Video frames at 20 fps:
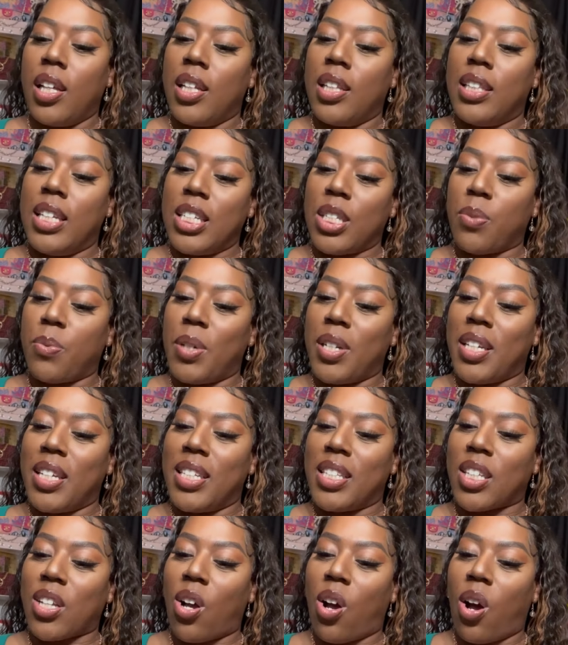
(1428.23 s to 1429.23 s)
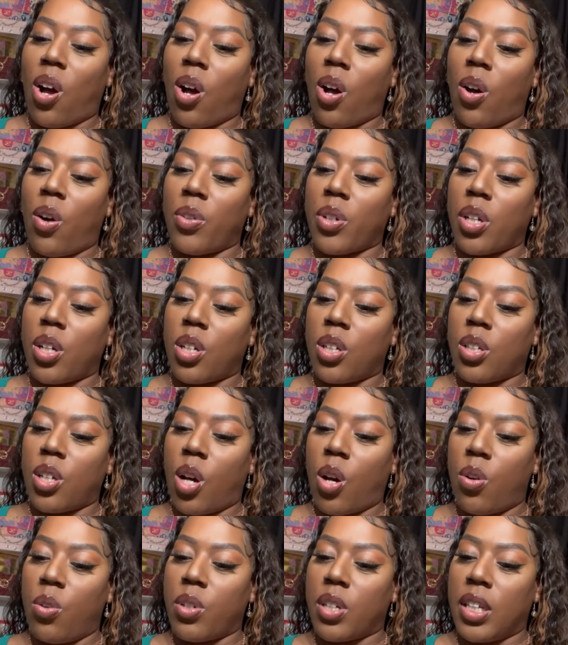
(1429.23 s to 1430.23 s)
This one is called
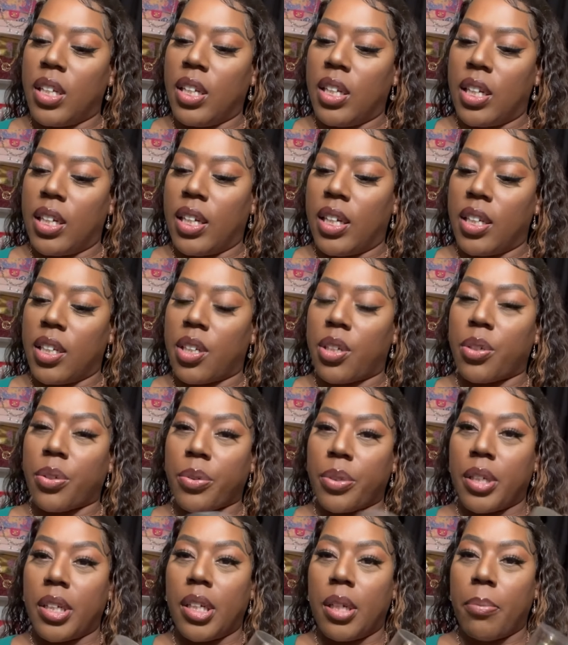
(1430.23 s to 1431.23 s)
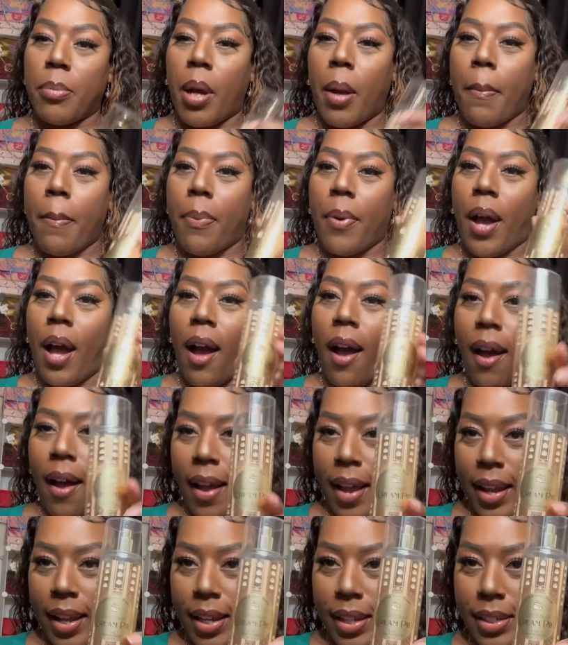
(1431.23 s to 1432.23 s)
Coconut Cream
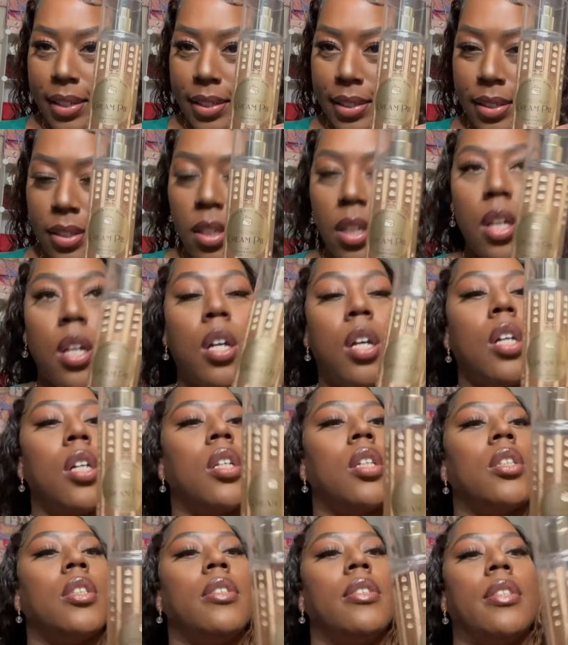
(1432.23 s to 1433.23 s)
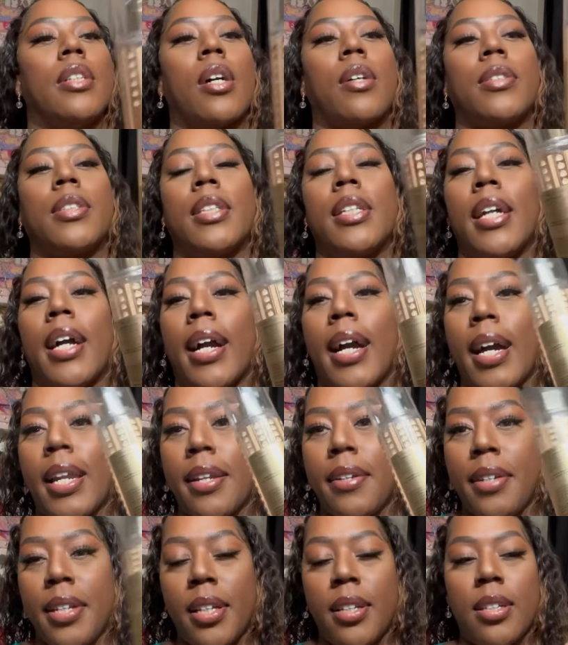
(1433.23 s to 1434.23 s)
Pie. Y'all see I got a
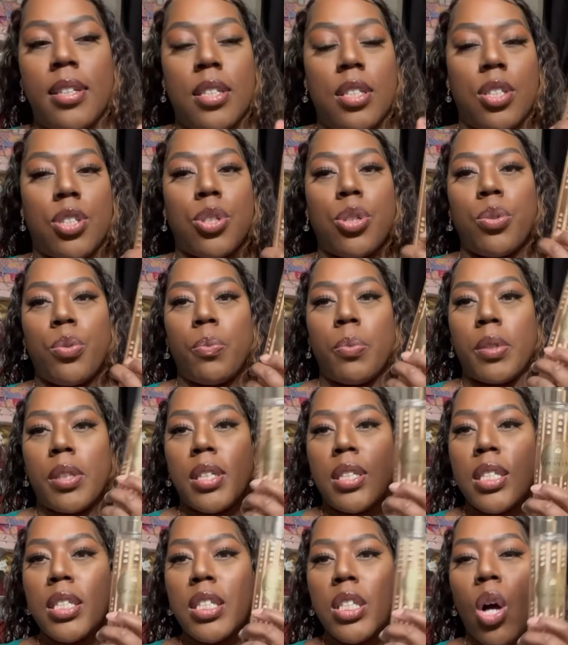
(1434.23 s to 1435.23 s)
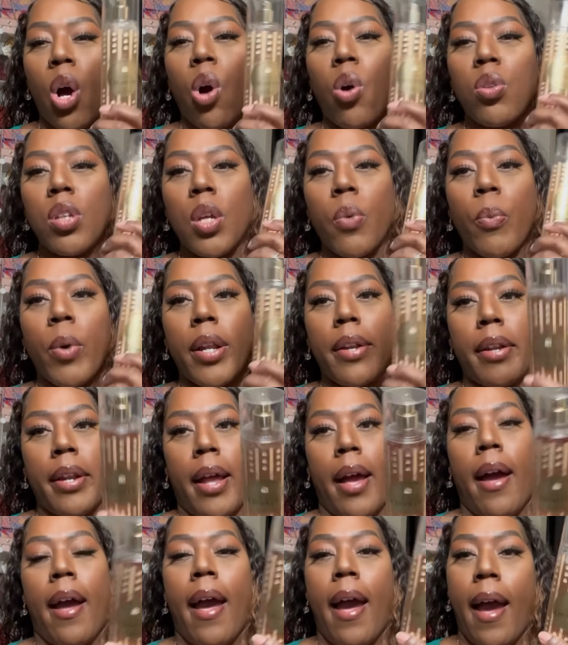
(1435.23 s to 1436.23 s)
dent in this too, but this is the only one that
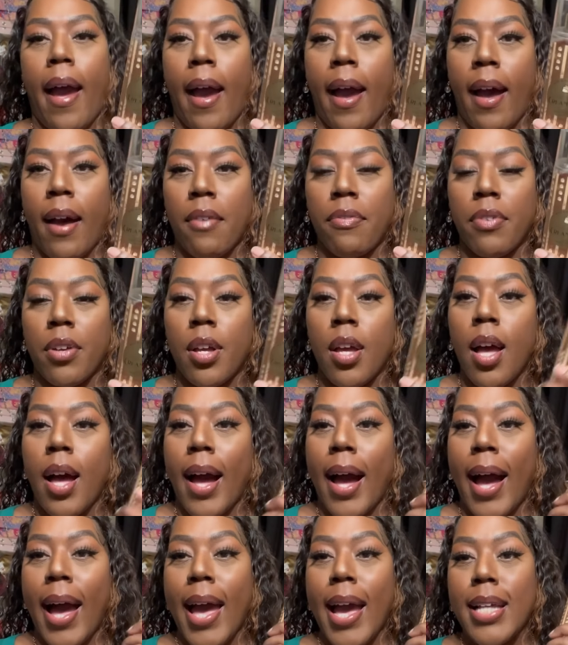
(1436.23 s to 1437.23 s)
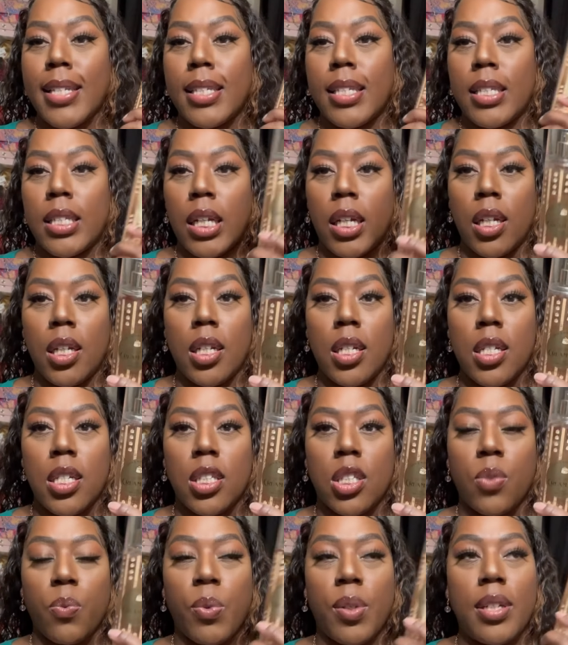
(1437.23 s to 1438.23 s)
I have. I had seen
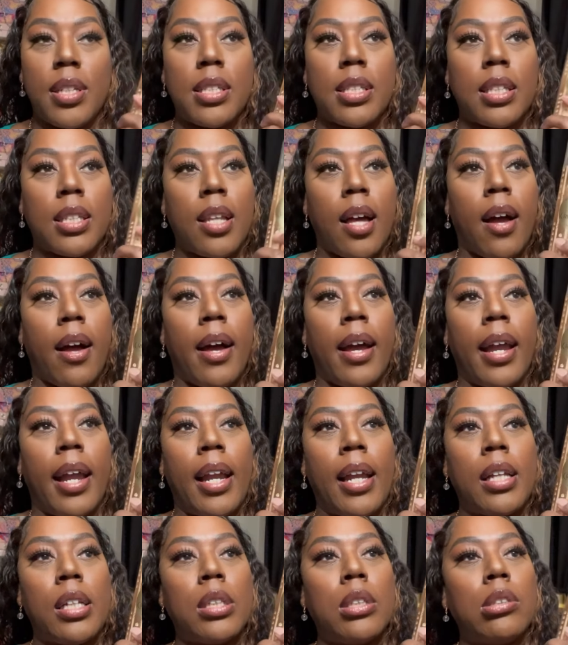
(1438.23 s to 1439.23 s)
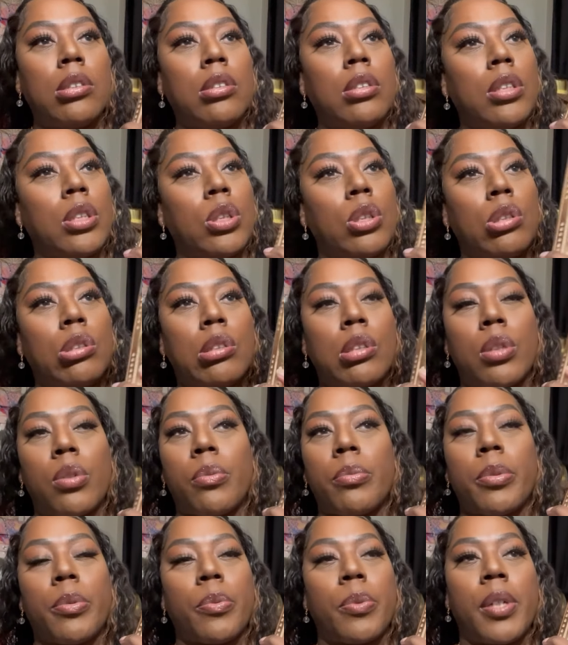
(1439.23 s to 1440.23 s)
this when this line, I don't
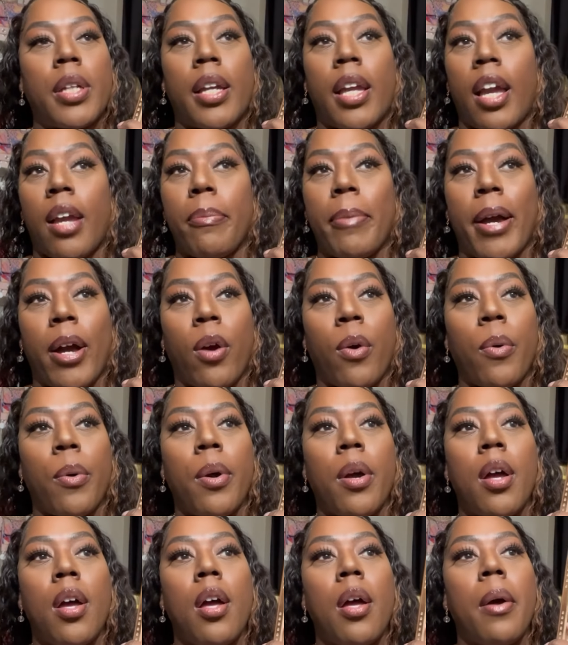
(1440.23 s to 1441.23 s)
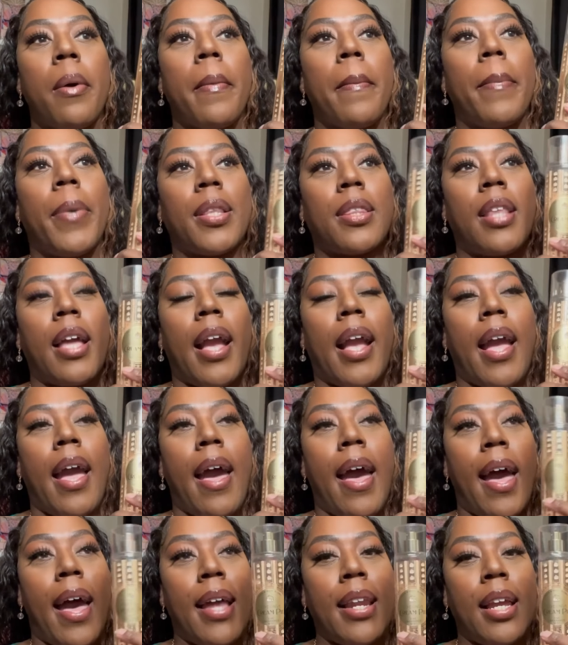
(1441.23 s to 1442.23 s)
remember when it came out, but they
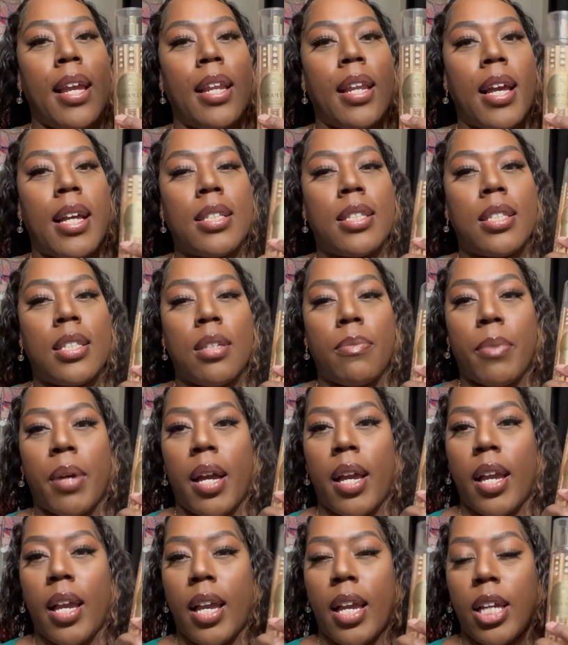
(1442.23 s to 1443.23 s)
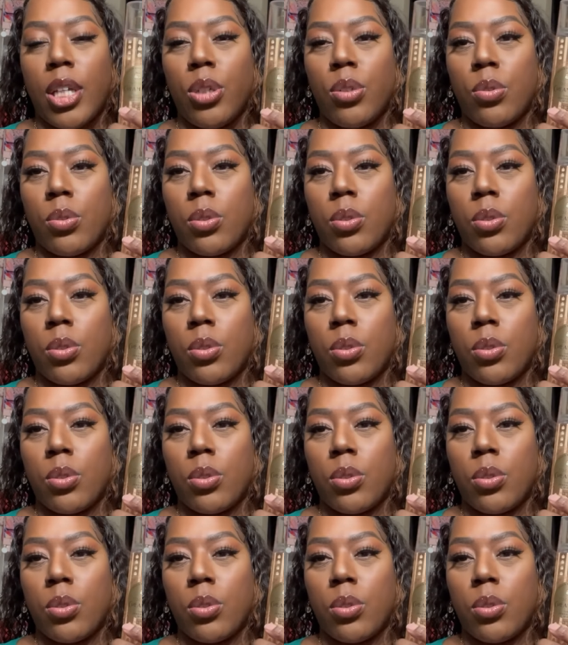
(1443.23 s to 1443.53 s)
had it at semi-annual